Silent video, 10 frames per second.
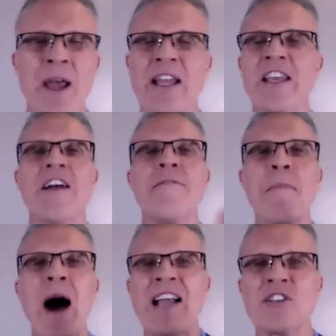painting of
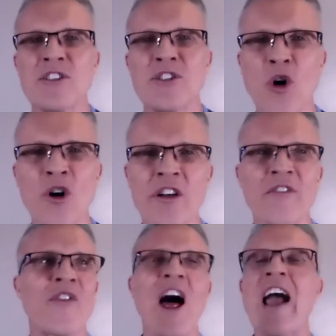Michael Jordan
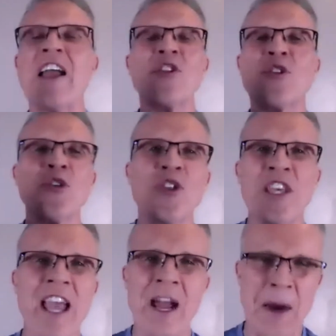flying through
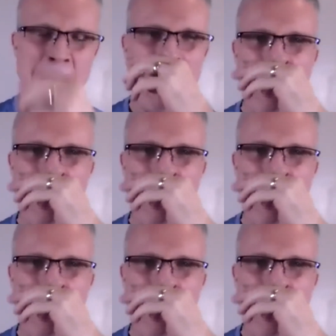the air.